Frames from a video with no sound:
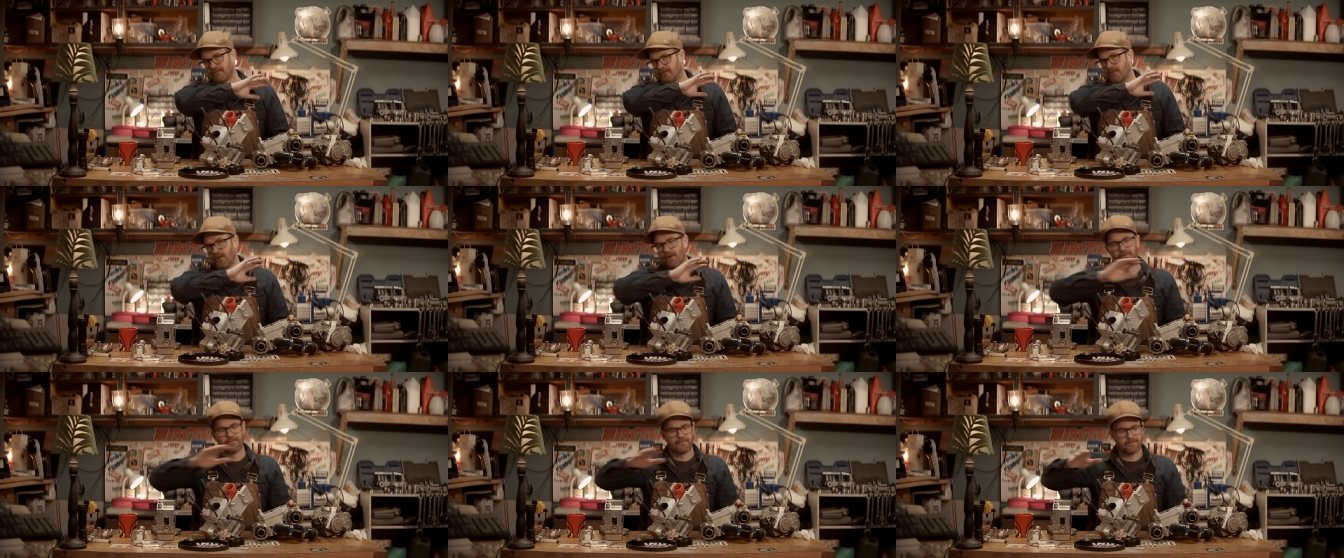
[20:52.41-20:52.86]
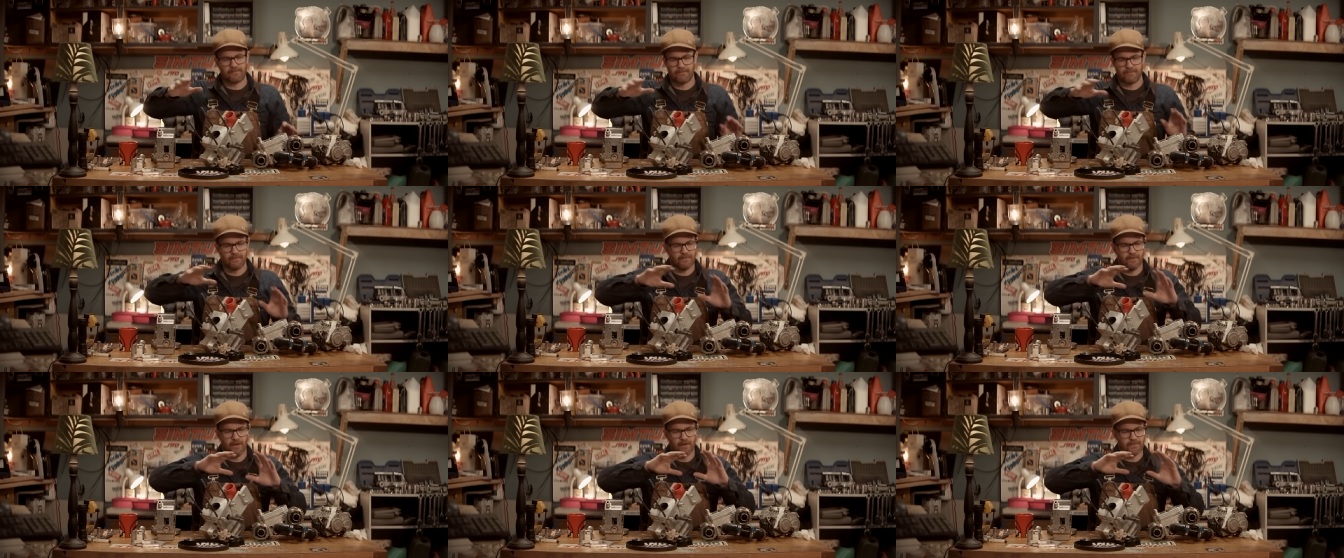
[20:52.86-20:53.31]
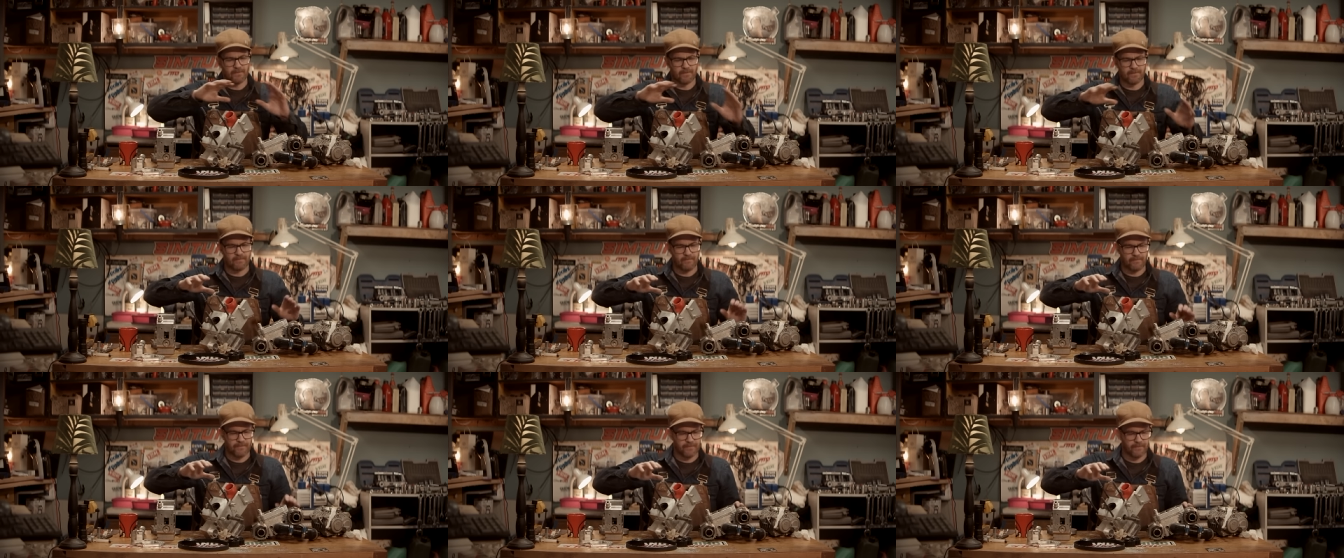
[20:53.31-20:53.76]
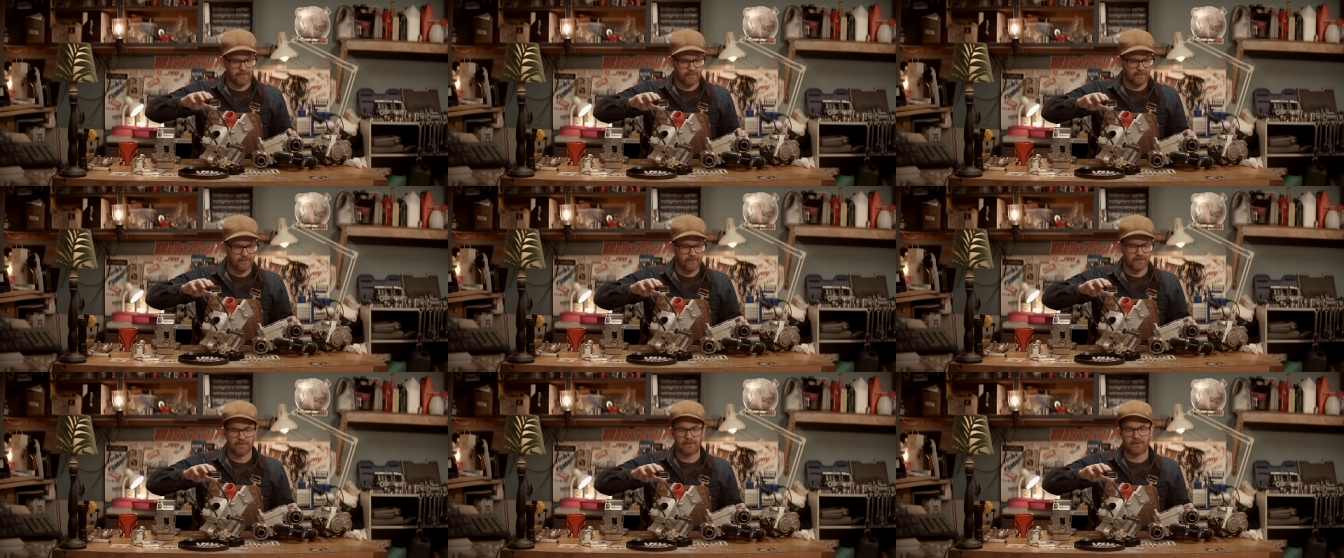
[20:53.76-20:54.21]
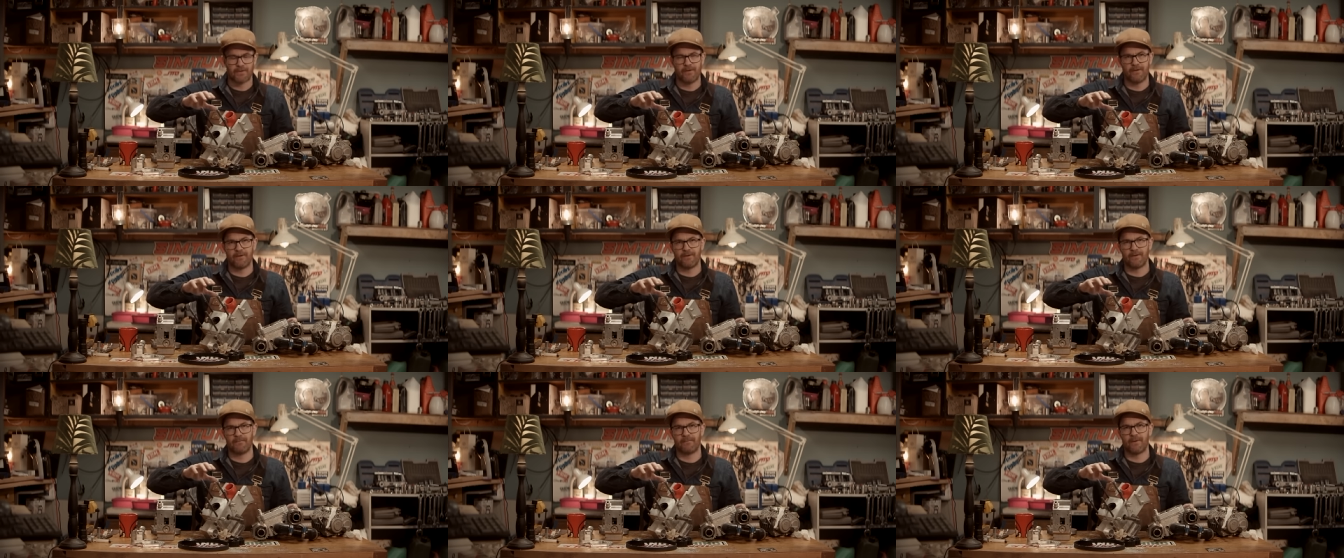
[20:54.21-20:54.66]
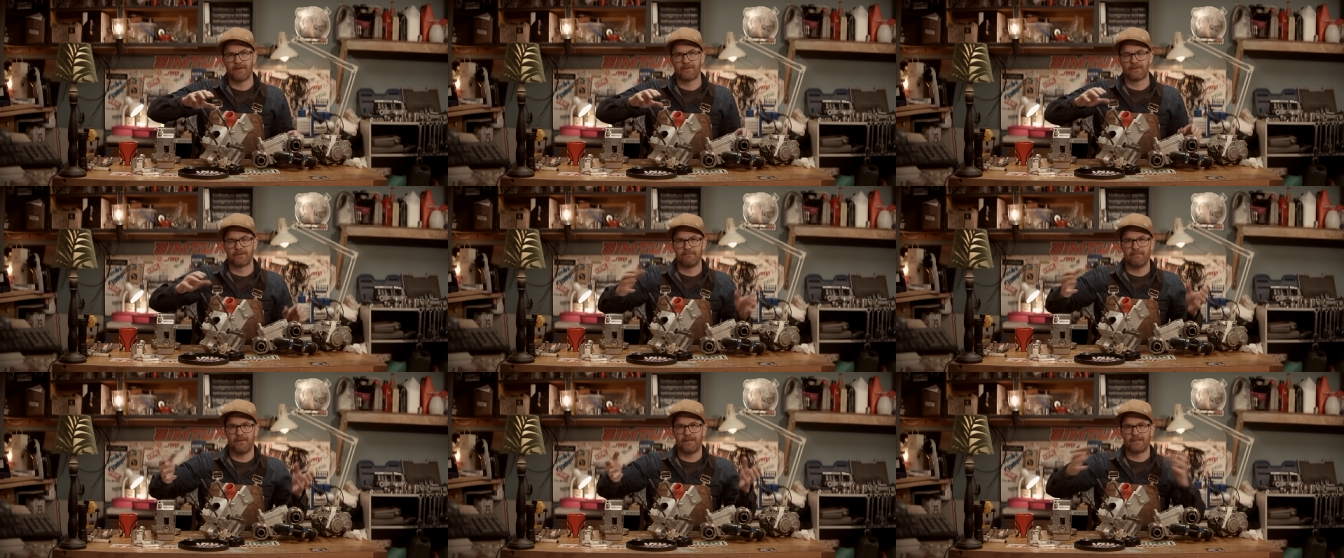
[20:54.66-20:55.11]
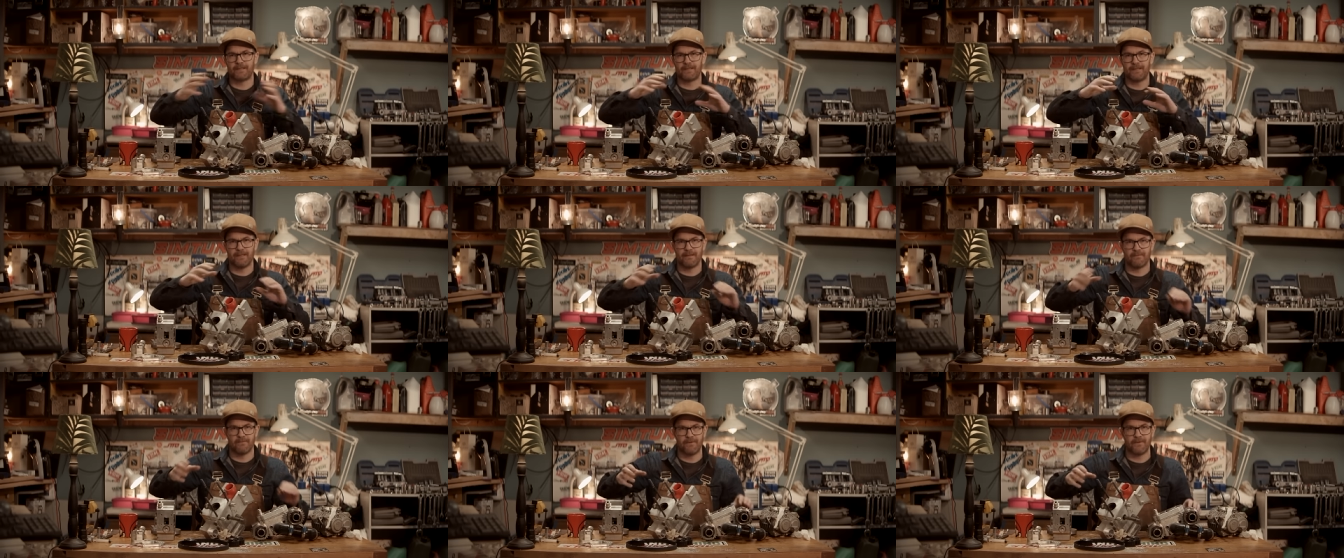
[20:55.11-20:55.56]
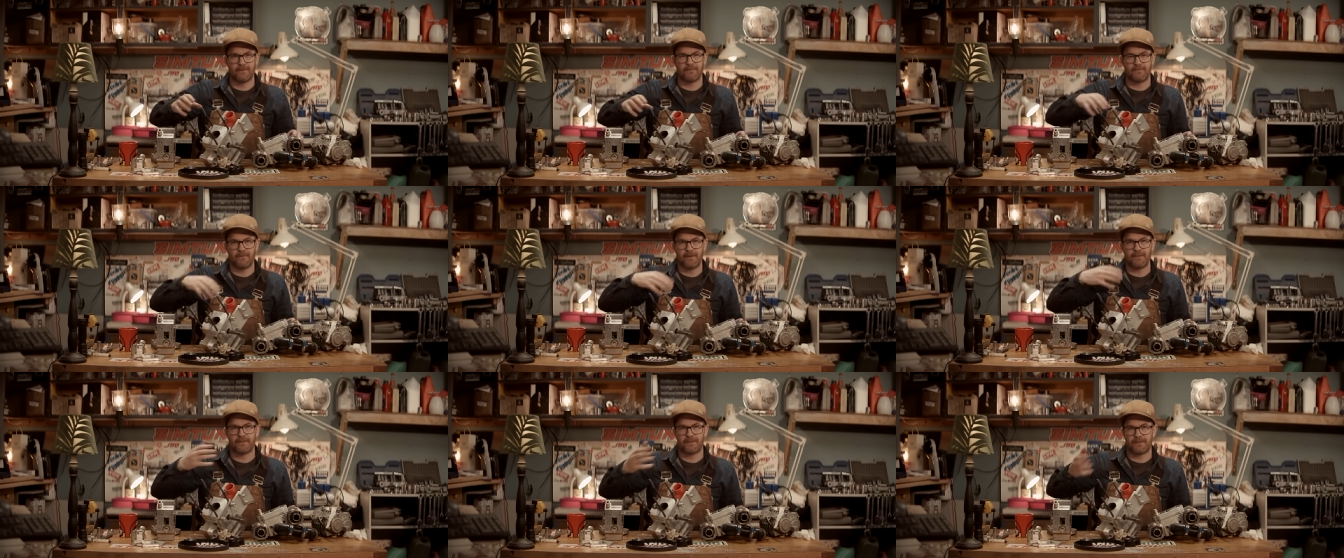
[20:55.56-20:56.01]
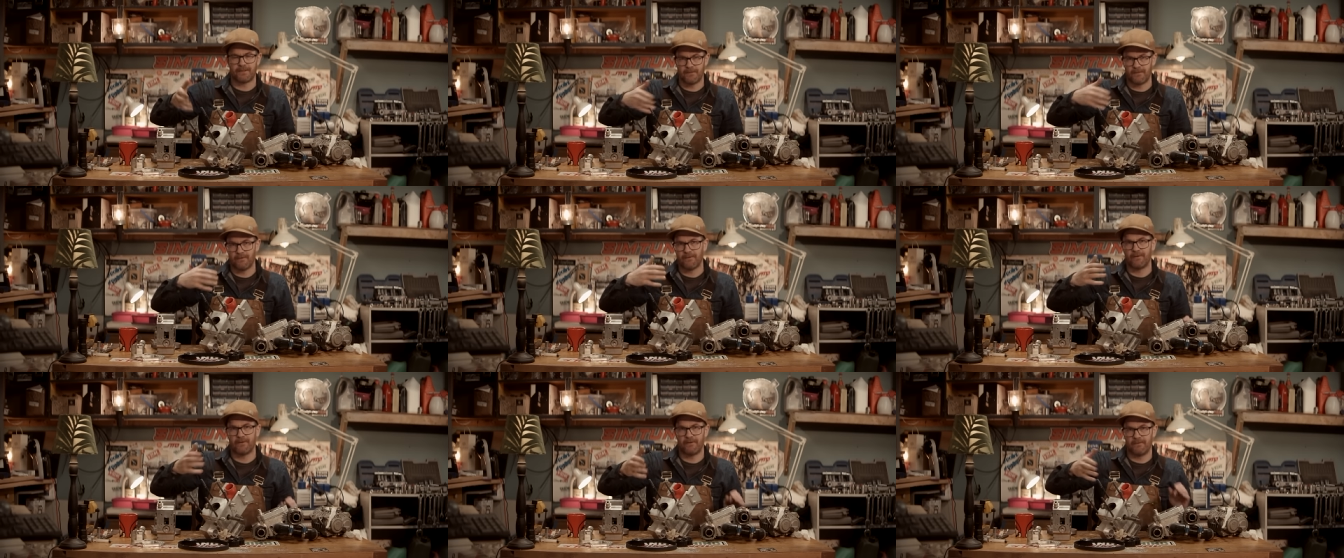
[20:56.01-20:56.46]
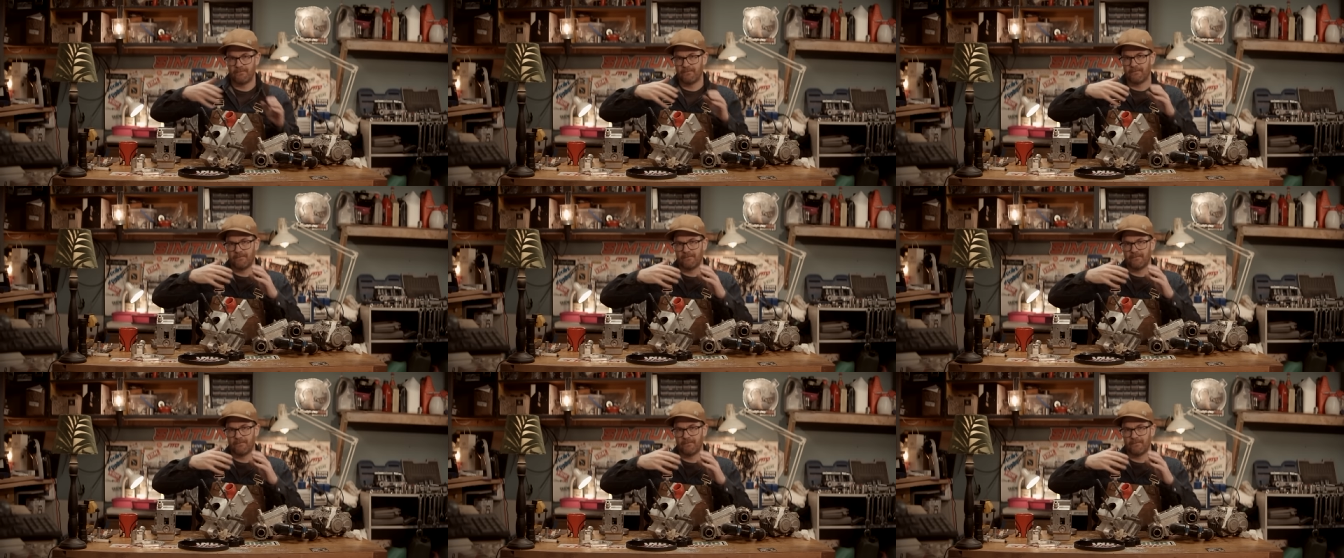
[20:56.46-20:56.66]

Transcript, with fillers: Don't no concern about mixing with fresh or